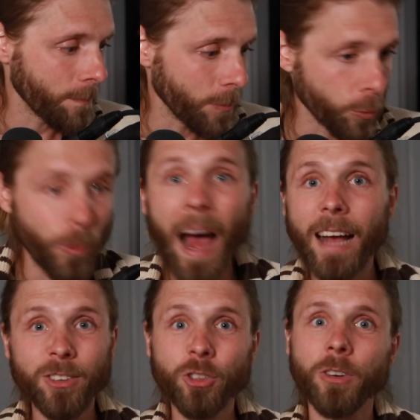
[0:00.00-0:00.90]

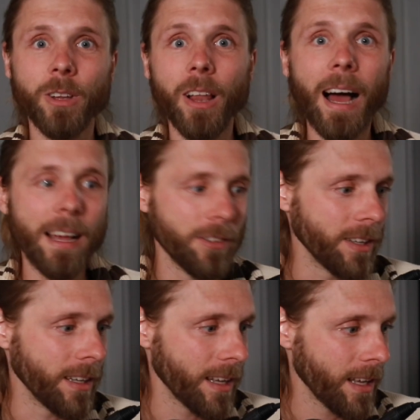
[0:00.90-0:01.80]

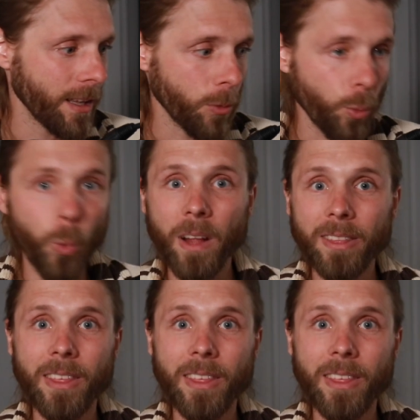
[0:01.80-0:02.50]
rationalizing what